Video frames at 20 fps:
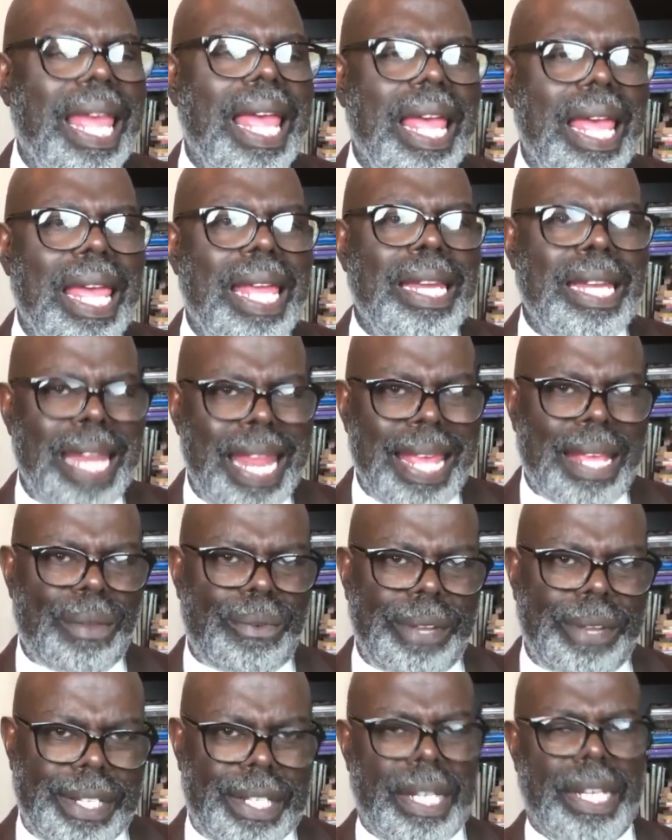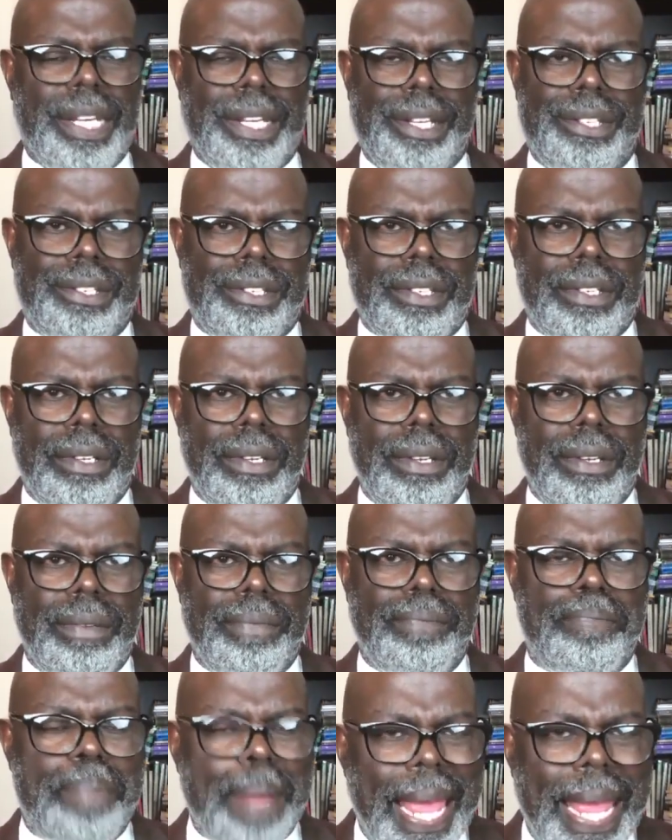Iniquitous,
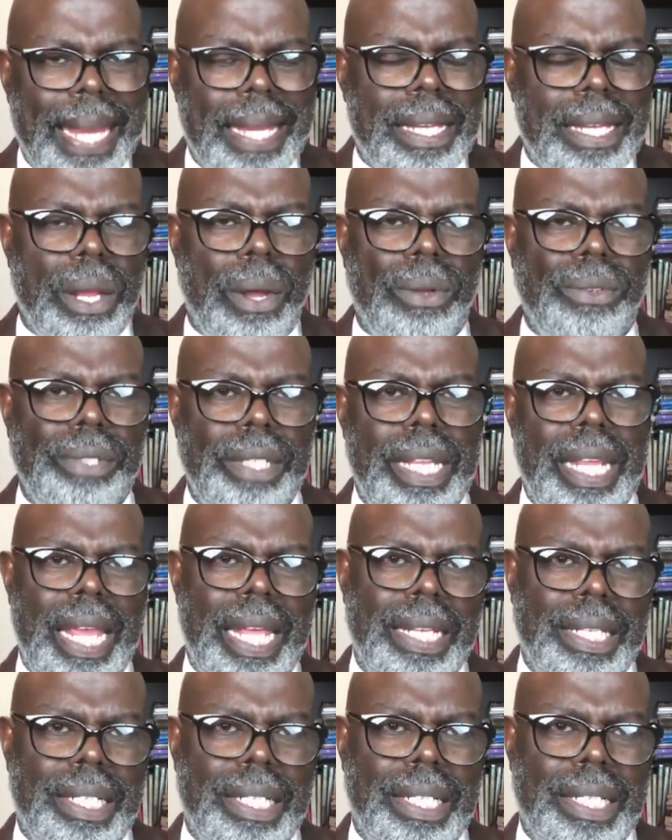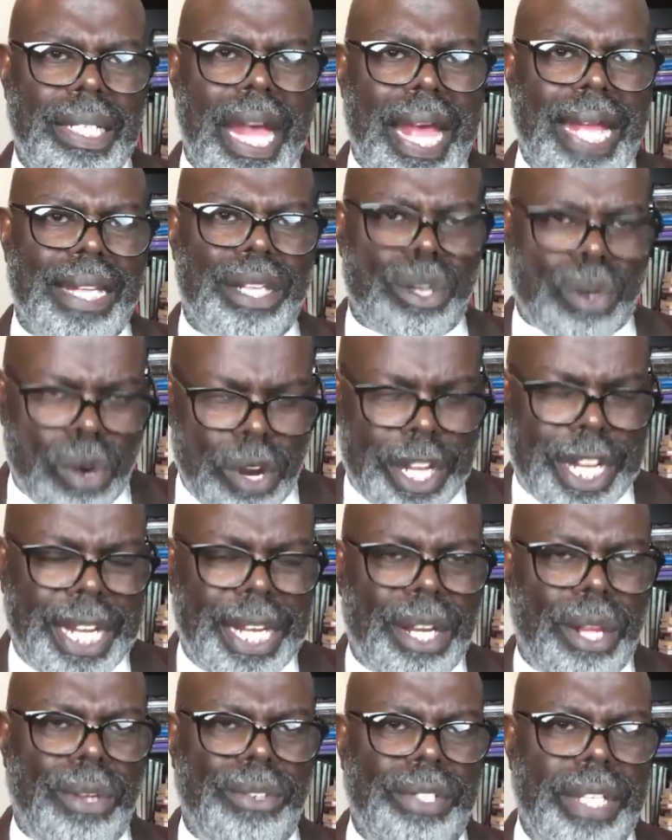bent on the inside,
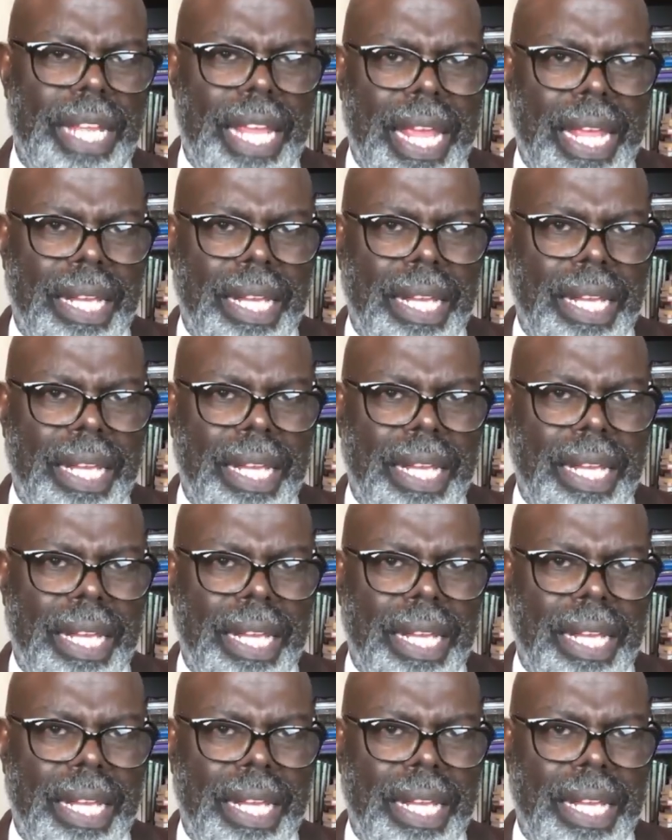crooked on the